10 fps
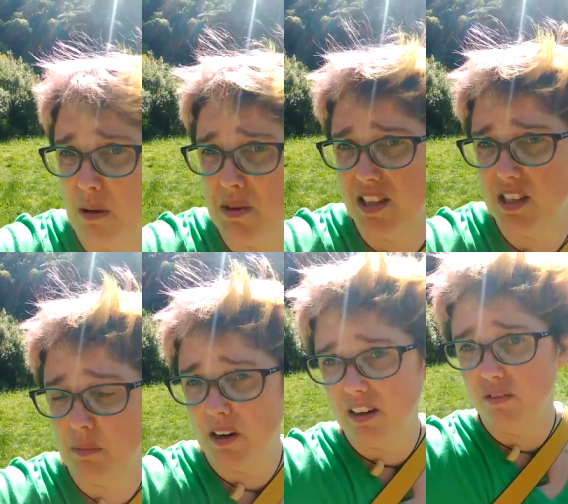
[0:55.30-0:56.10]
maybe there's
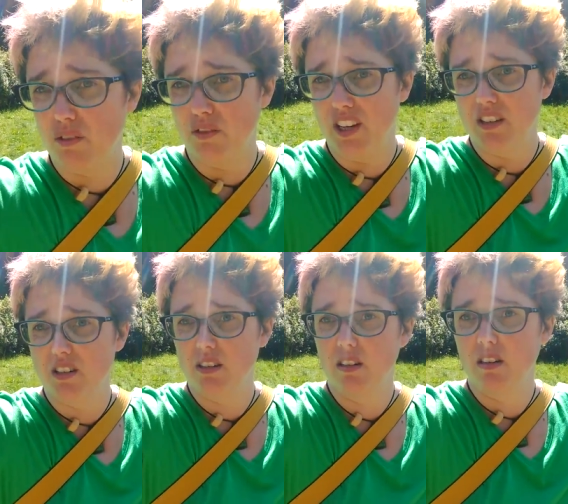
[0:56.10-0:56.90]
some kind of
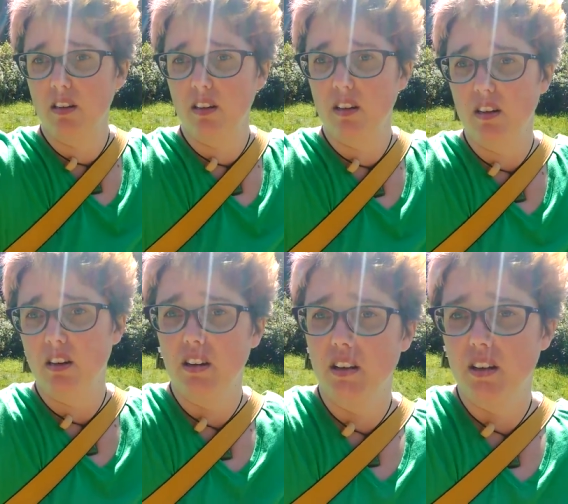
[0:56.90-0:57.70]
event.
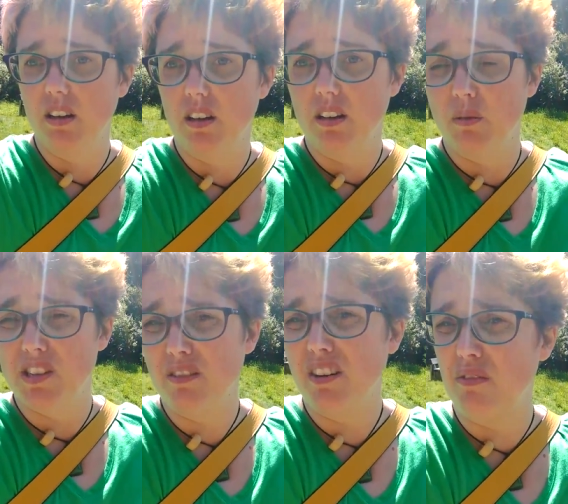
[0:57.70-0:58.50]
Was
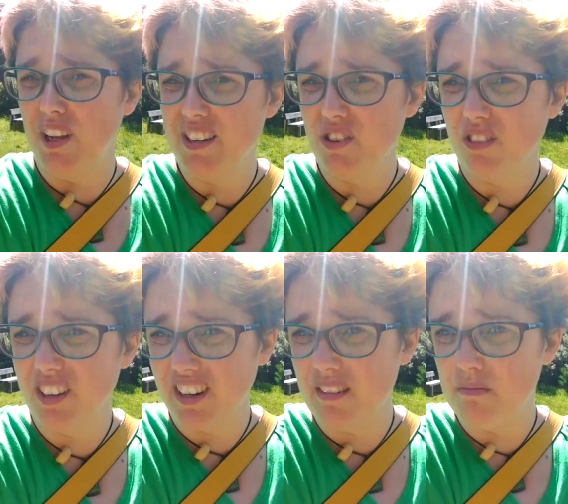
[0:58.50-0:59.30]
there an event on
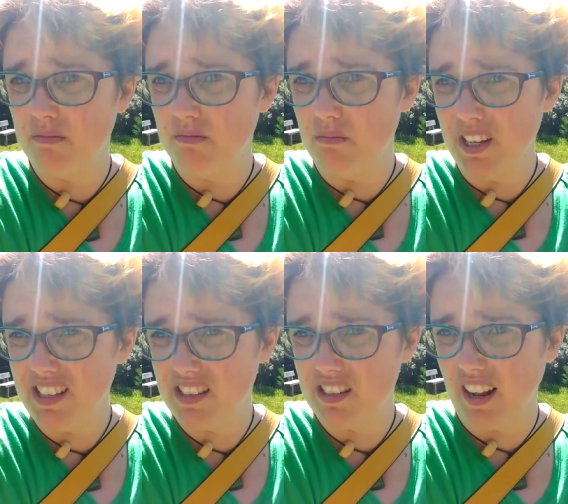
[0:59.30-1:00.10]
that I
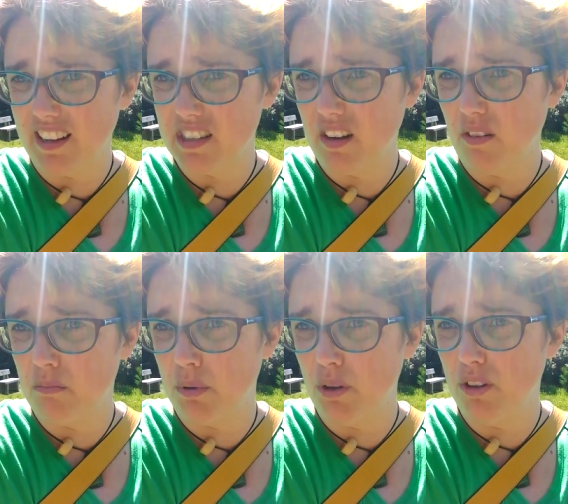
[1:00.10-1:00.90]
missed? Like, is there a
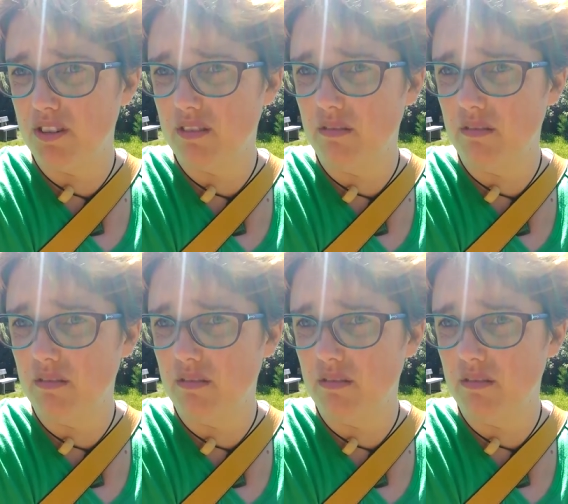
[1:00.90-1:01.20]
bird